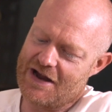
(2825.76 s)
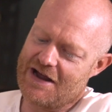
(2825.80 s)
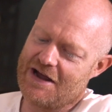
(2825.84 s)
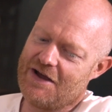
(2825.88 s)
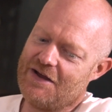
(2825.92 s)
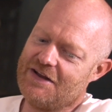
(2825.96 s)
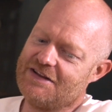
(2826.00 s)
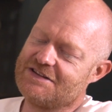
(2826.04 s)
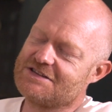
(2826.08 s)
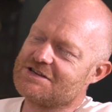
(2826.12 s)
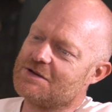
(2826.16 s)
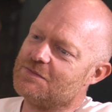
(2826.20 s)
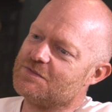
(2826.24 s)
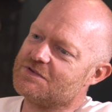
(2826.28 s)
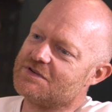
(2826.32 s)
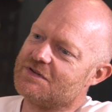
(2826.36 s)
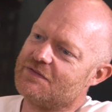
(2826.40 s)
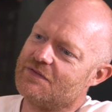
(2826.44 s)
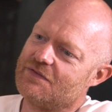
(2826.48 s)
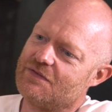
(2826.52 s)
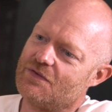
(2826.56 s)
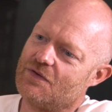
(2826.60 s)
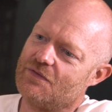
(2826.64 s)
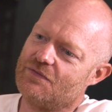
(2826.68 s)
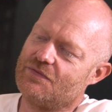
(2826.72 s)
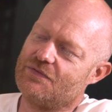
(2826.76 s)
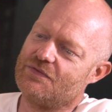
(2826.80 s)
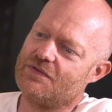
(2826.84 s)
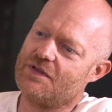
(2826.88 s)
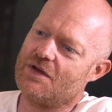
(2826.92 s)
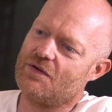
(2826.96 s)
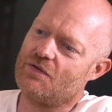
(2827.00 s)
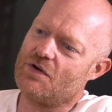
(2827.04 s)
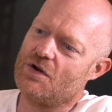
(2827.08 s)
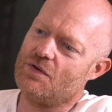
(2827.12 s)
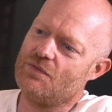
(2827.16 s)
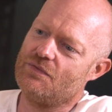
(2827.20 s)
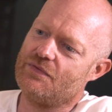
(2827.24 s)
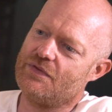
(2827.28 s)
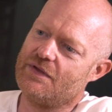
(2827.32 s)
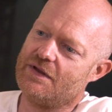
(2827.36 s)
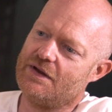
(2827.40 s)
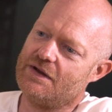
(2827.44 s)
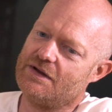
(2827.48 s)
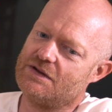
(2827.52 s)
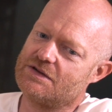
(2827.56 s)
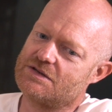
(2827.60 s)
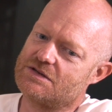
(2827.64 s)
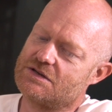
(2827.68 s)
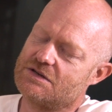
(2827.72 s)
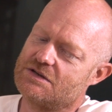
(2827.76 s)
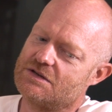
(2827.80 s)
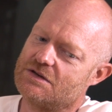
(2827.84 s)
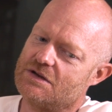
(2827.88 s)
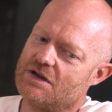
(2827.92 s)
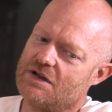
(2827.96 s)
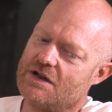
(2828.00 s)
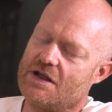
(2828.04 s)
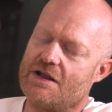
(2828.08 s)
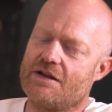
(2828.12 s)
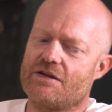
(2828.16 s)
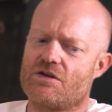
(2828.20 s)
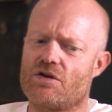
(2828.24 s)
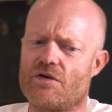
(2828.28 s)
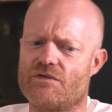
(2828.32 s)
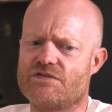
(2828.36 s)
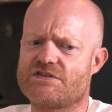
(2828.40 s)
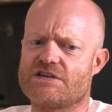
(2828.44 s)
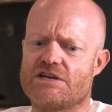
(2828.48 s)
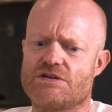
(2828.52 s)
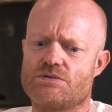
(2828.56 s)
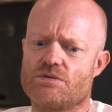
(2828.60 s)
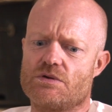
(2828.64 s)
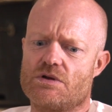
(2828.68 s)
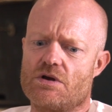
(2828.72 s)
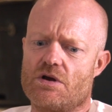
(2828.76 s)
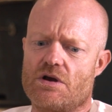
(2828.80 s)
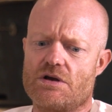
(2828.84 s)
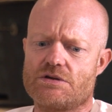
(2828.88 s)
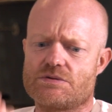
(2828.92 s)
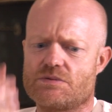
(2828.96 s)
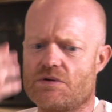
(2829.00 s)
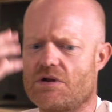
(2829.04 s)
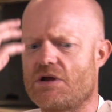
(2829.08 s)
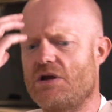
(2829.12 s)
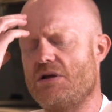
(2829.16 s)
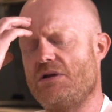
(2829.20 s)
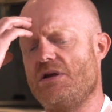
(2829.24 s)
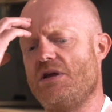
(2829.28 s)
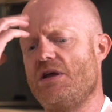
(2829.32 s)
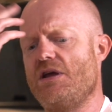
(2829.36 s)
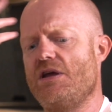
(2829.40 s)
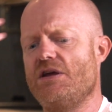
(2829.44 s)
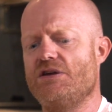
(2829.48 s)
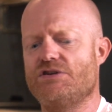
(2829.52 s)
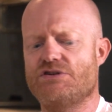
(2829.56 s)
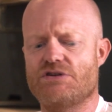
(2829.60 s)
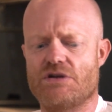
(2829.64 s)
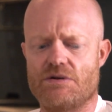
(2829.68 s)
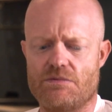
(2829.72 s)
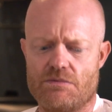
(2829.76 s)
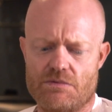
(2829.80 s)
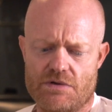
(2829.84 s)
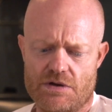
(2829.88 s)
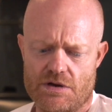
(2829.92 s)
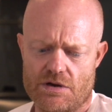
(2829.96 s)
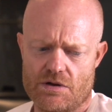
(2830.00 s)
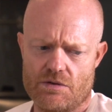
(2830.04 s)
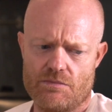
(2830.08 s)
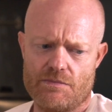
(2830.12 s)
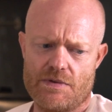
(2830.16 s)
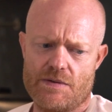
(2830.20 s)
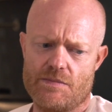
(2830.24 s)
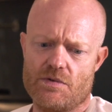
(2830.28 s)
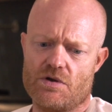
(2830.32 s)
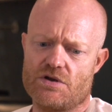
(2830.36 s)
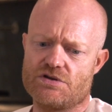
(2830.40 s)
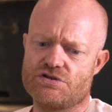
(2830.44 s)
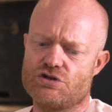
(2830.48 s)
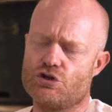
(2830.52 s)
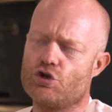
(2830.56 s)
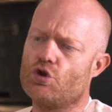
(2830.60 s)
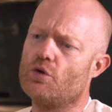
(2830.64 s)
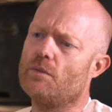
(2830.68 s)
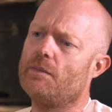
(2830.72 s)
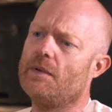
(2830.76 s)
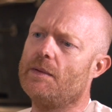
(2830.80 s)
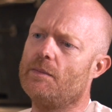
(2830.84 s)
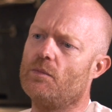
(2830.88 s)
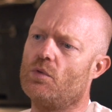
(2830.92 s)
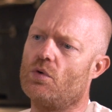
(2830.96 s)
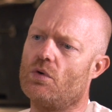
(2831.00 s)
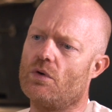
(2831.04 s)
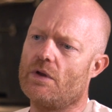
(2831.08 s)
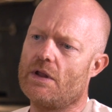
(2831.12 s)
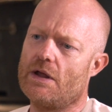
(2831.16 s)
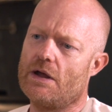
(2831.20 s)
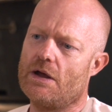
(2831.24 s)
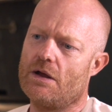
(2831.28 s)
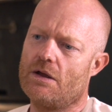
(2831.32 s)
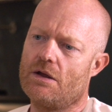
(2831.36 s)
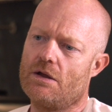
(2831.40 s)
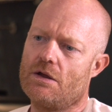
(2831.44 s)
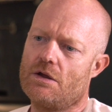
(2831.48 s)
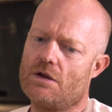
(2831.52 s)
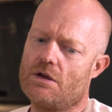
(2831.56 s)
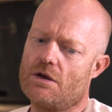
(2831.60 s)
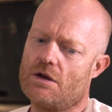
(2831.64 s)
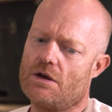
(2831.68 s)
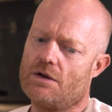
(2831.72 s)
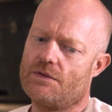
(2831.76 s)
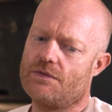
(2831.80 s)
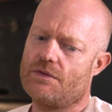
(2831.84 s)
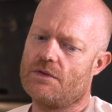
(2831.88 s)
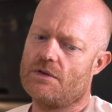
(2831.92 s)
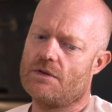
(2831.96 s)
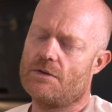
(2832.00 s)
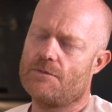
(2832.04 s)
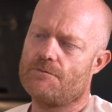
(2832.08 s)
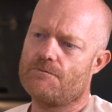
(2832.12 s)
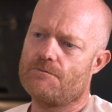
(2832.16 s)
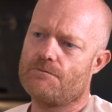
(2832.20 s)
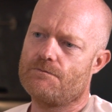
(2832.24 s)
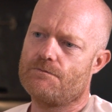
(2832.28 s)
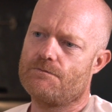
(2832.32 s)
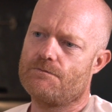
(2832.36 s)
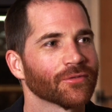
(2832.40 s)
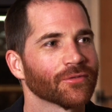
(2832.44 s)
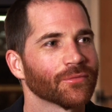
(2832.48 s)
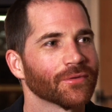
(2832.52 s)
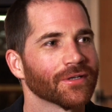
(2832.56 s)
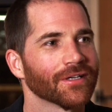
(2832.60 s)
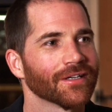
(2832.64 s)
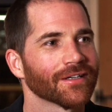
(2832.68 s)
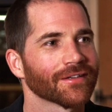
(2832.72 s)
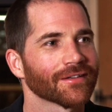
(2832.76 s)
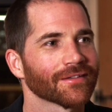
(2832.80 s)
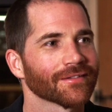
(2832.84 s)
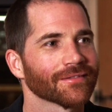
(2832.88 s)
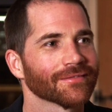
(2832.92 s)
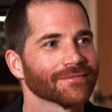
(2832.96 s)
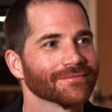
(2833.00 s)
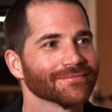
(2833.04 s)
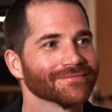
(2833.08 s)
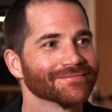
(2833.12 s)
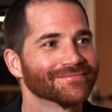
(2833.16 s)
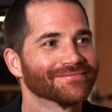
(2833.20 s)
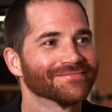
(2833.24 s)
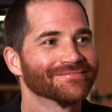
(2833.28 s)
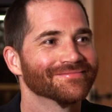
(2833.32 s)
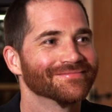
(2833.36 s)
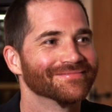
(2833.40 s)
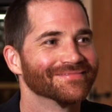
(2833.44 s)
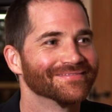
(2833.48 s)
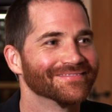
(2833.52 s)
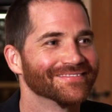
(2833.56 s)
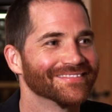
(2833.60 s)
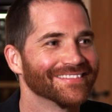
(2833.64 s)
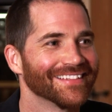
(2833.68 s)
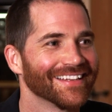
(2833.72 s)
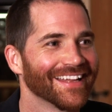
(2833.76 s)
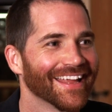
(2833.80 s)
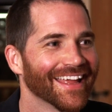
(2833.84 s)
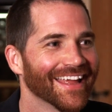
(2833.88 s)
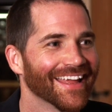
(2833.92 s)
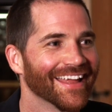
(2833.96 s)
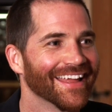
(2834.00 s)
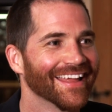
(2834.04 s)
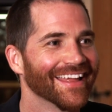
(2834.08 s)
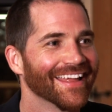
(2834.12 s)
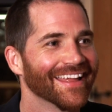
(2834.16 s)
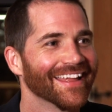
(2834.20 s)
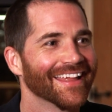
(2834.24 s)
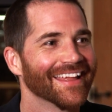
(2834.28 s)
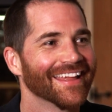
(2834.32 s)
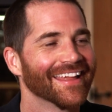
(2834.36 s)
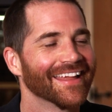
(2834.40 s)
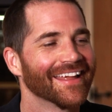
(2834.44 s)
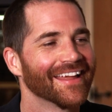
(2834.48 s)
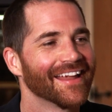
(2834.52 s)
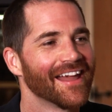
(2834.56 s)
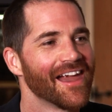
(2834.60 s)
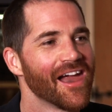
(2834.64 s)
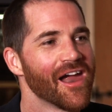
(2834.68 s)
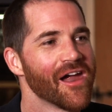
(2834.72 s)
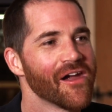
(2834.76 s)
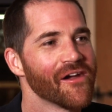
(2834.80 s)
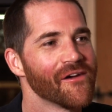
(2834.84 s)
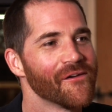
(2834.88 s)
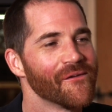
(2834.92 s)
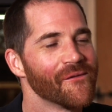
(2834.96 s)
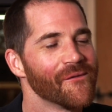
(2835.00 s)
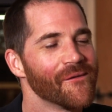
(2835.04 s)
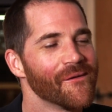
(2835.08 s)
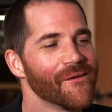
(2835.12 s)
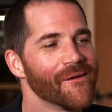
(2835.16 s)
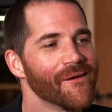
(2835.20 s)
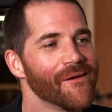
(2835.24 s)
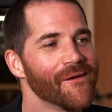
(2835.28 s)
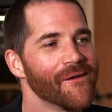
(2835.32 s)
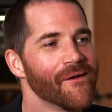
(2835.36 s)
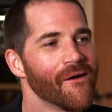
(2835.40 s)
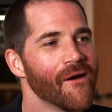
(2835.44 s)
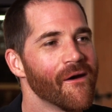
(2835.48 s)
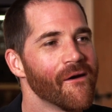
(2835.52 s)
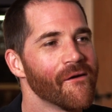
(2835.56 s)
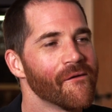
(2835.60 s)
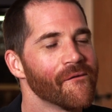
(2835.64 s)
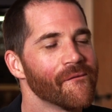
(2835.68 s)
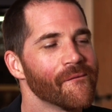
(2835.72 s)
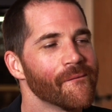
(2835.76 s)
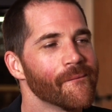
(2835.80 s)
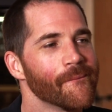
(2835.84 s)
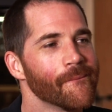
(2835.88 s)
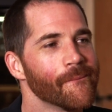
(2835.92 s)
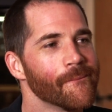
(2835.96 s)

it out in terms of their own things. Yeah. And then the conversation with guys were like, "Yeah, shit, well, you know, maybe I should do a bit more of that." And then they all went to work. I don't know. I don't know whether they, you know,